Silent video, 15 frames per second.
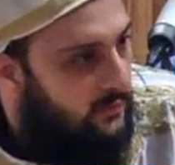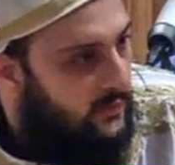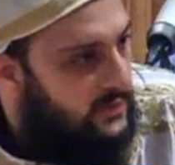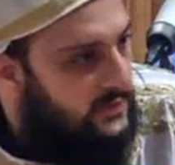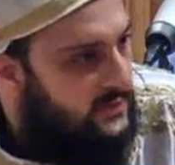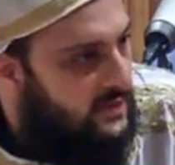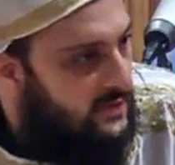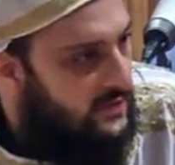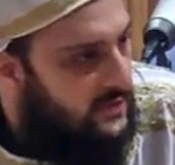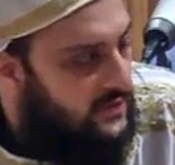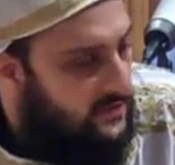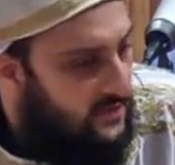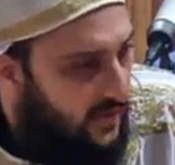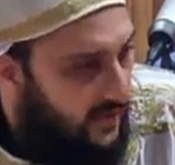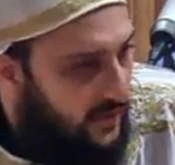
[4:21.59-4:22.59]
this
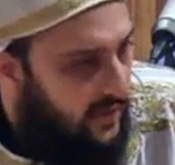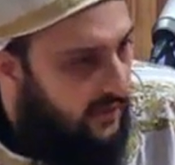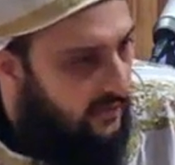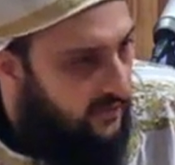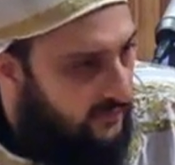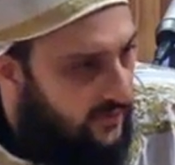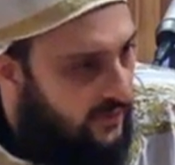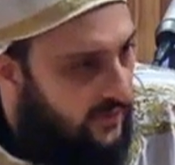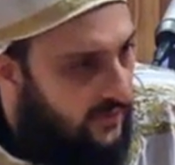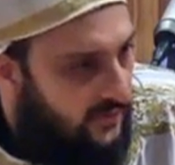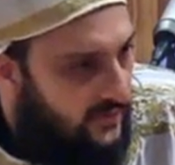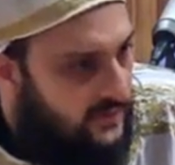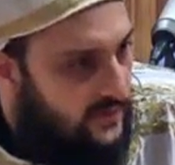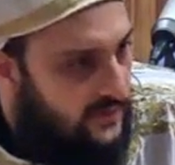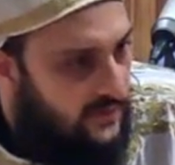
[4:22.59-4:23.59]
is, and I feel like
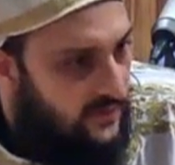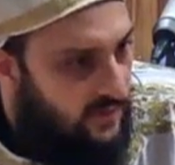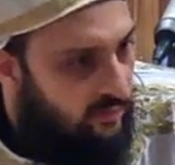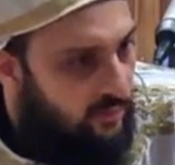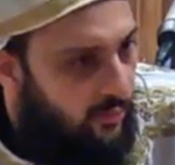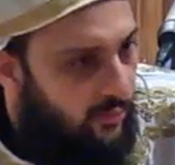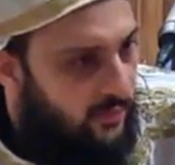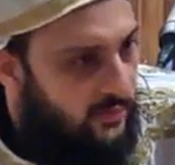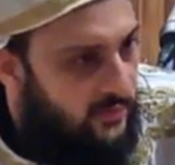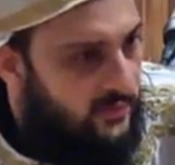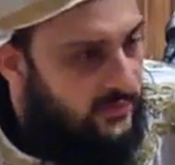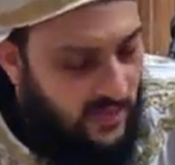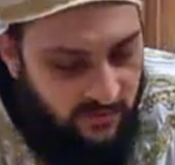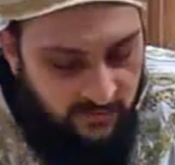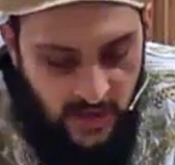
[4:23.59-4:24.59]
this is an important
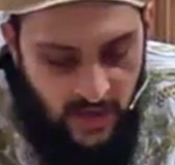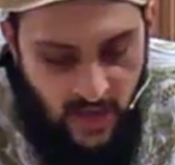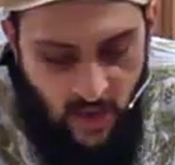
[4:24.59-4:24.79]
stuff.